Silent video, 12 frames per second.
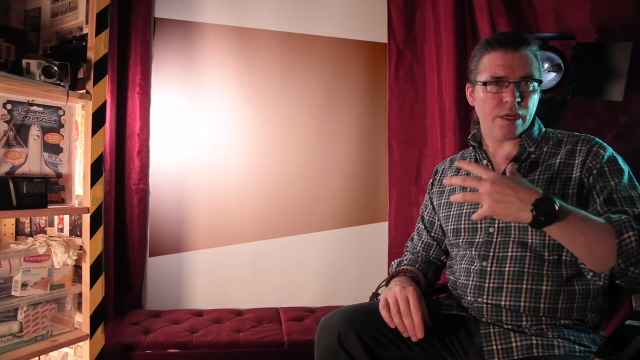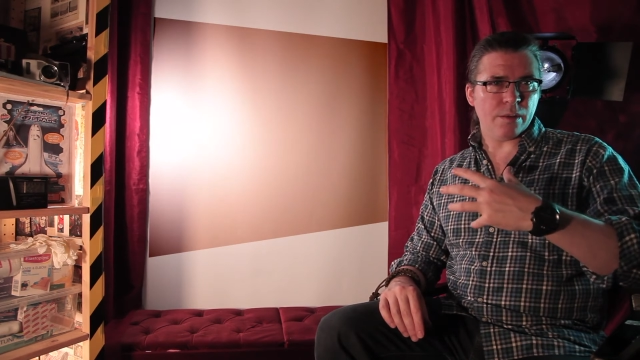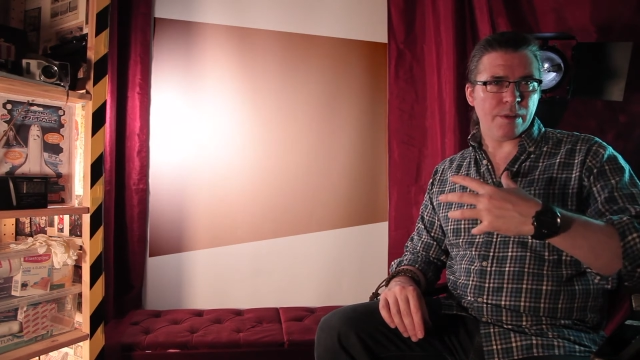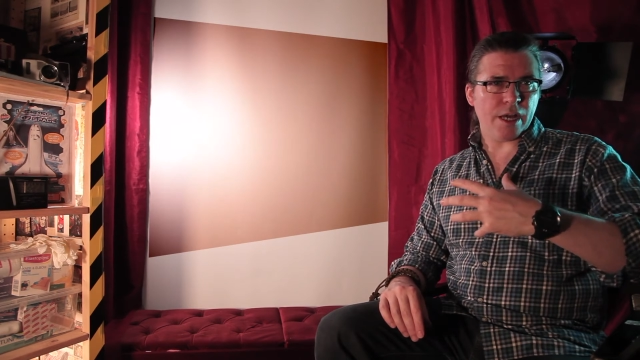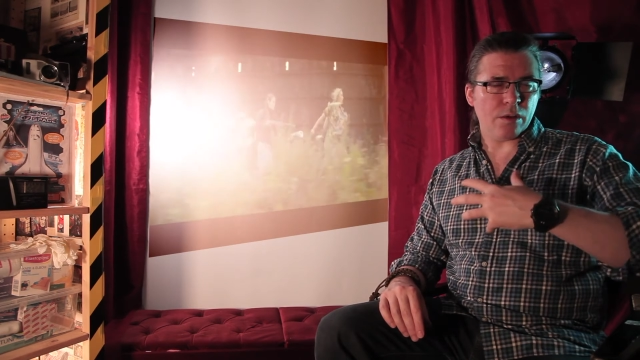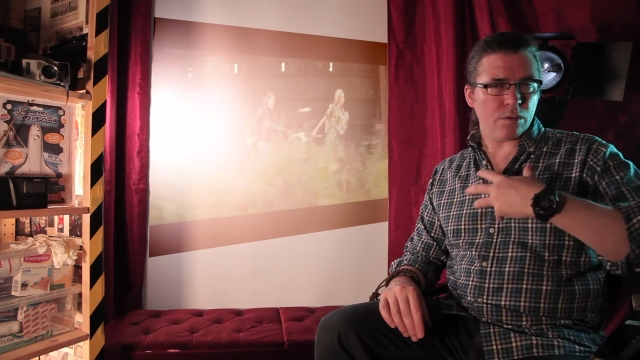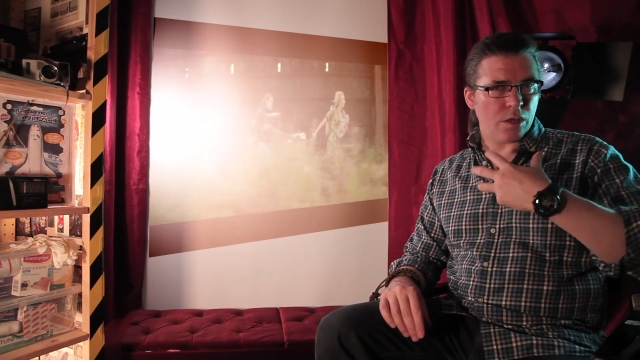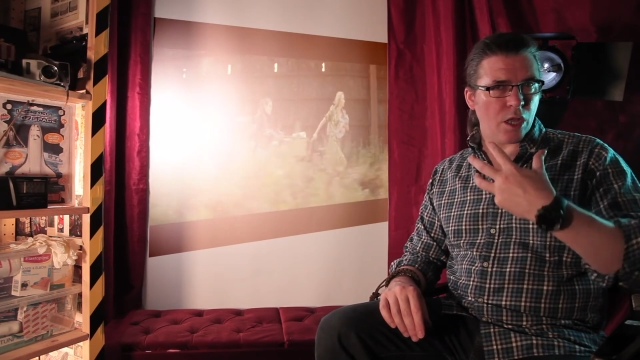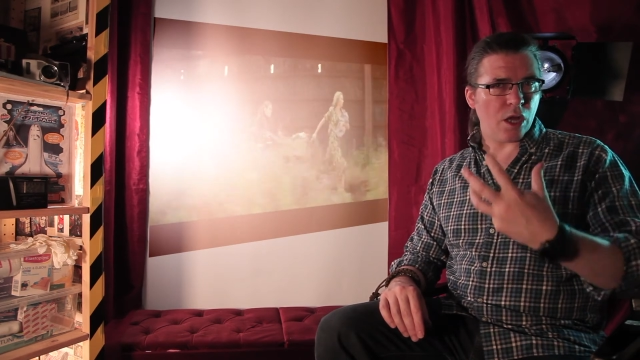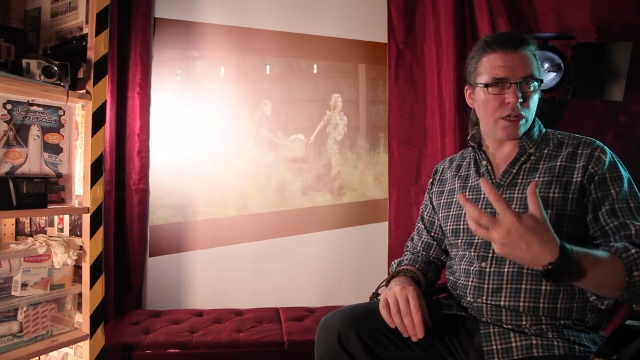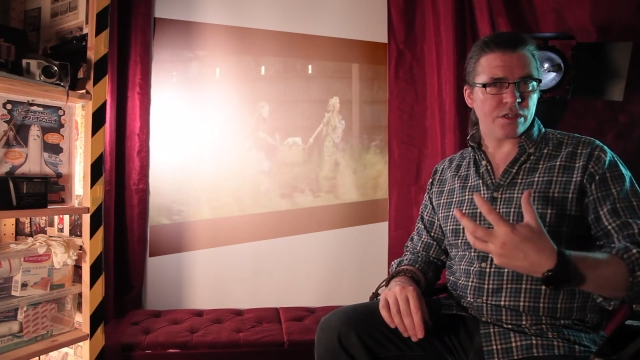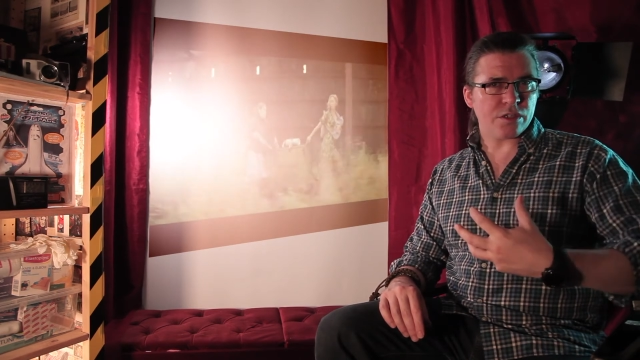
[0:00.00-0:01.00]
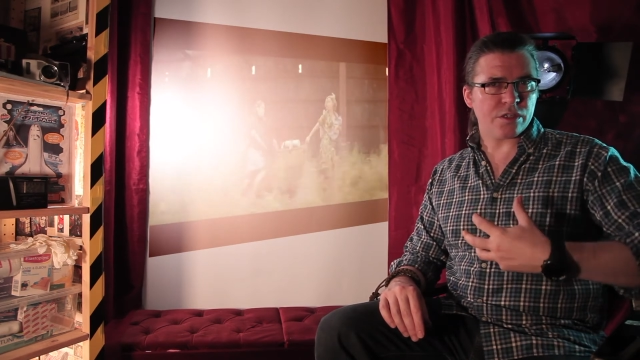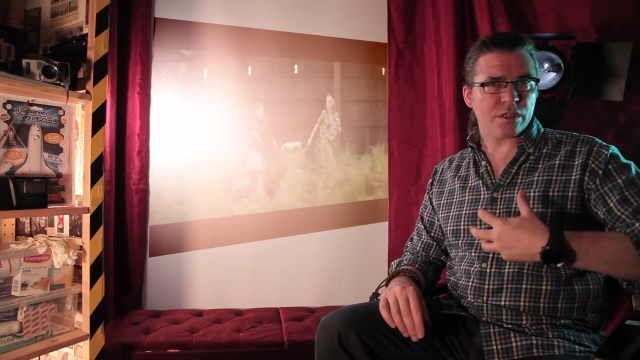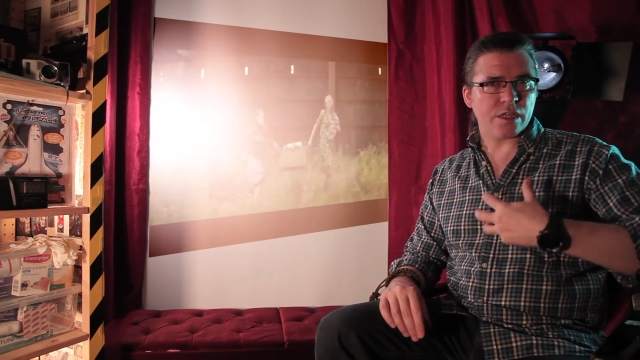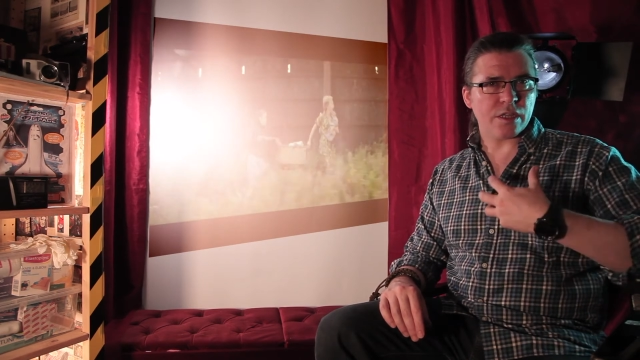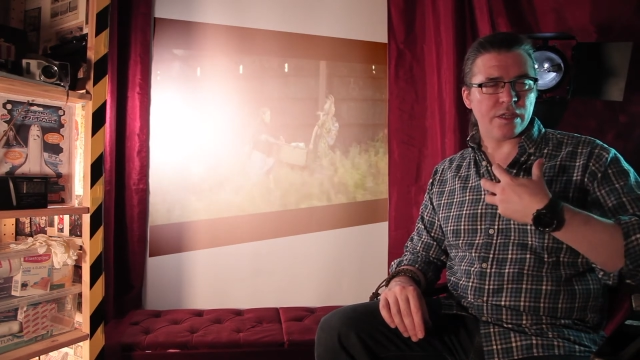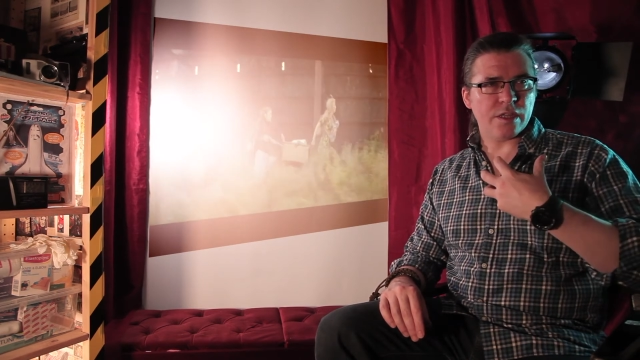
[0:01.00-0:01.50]
about loss,
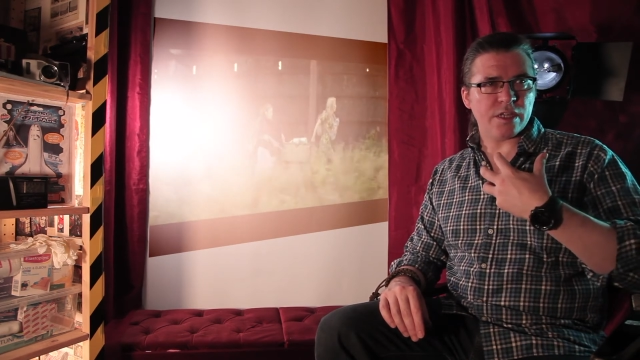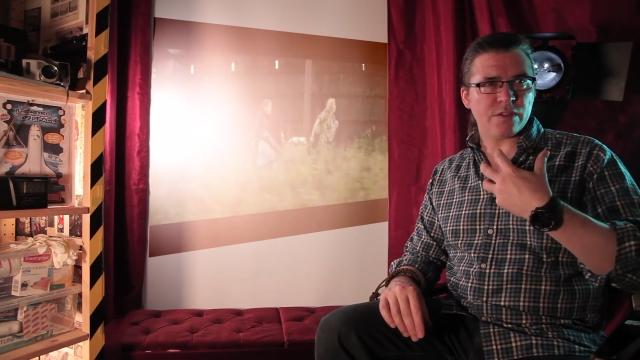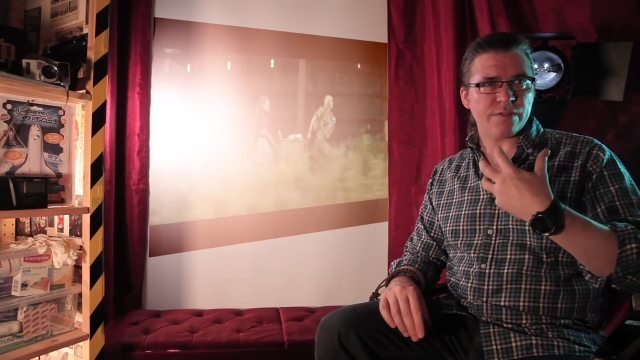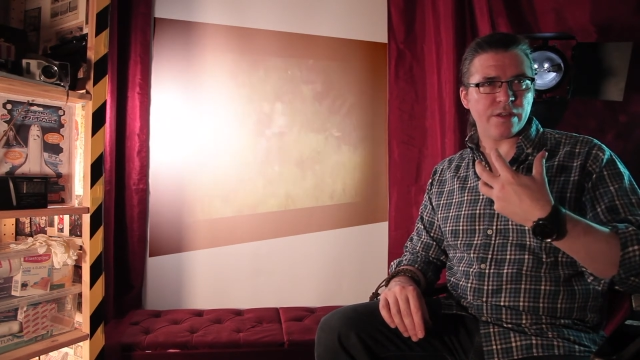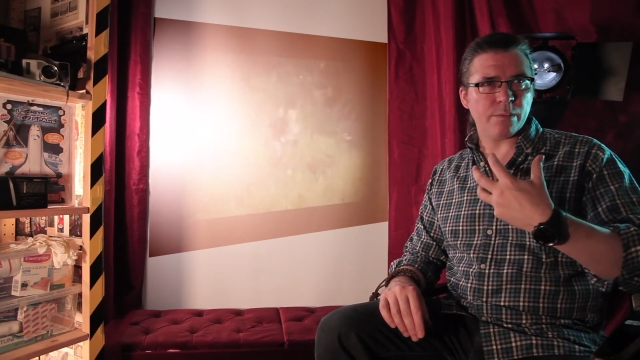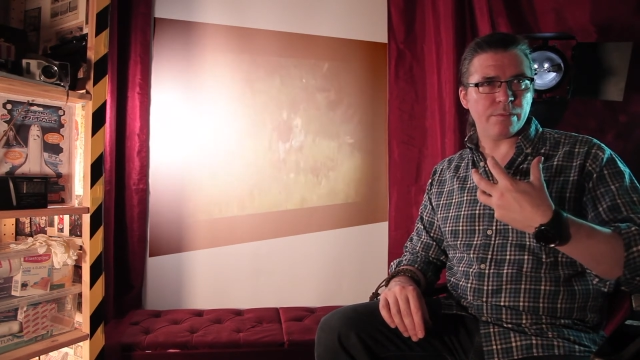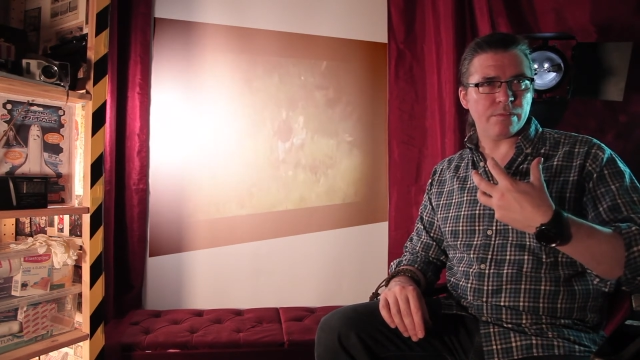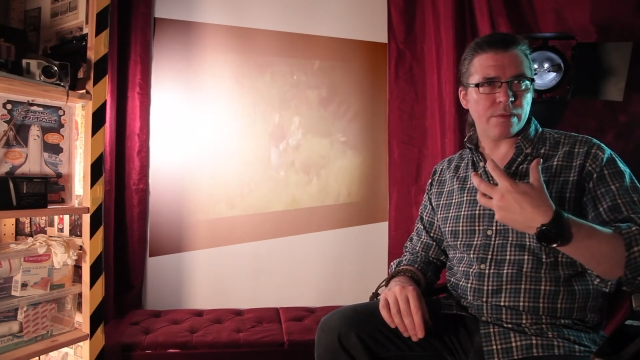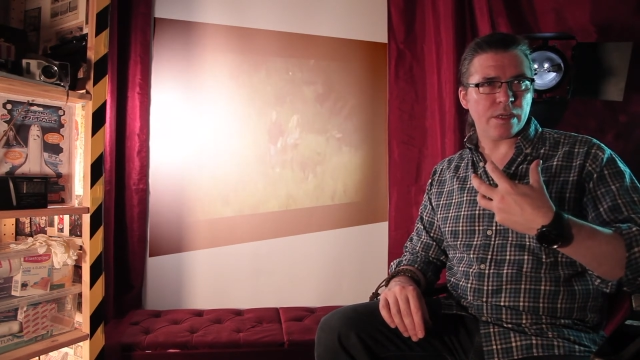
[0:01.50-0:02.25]
this film